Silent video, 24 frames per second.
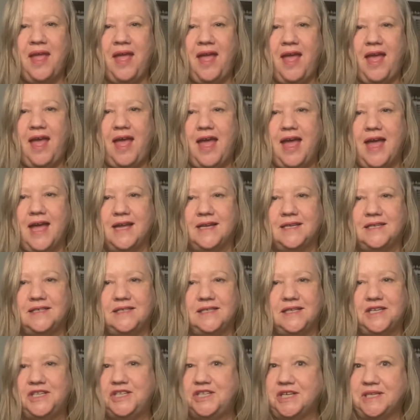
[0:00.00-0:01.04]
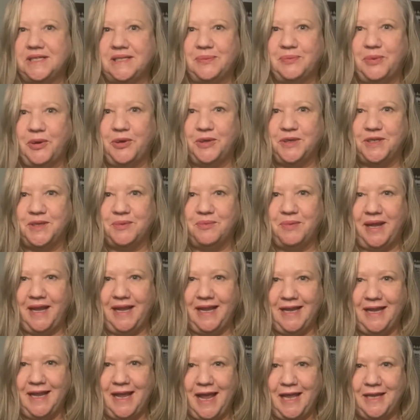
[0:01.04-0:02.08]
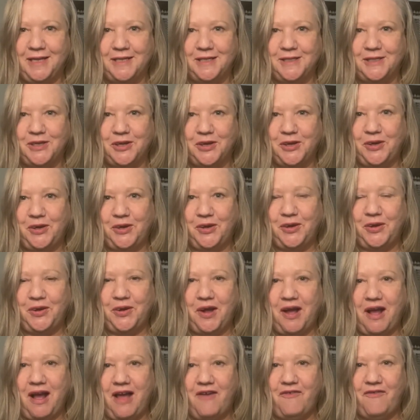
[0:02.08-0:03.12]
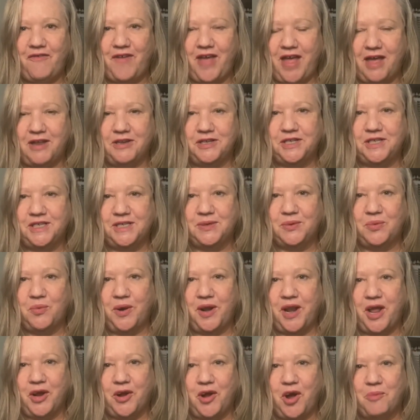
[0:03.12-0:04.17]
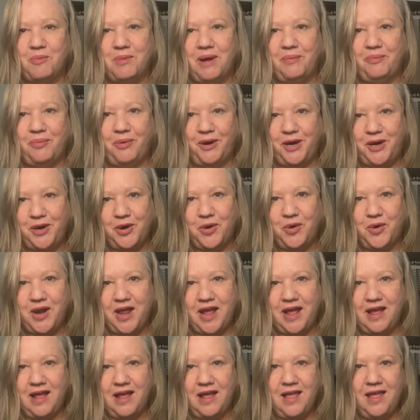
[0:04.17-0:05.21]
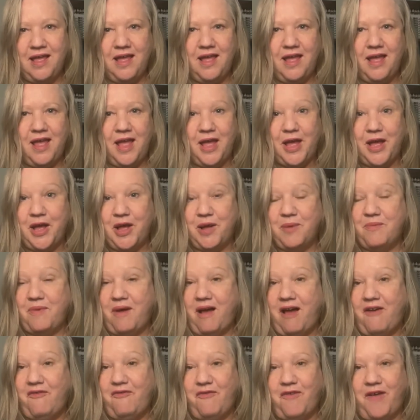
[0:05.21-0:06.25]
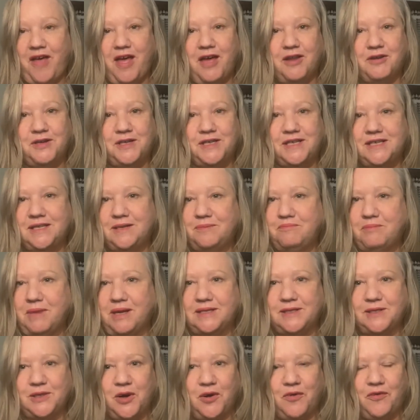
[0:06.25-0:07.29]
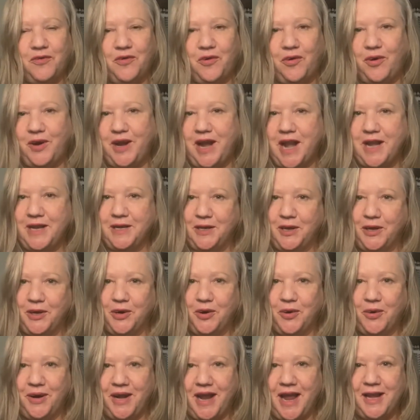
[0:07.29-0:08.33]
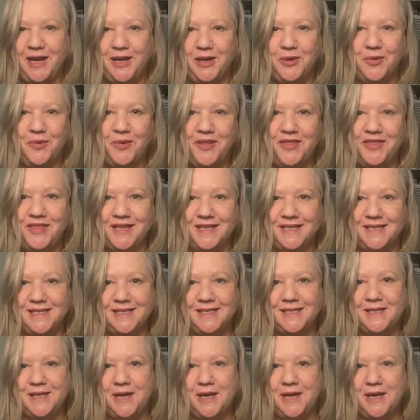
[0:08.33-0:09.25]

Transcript: And it just spoke to me. And so I found when I got my pre-order, I found myself creating with this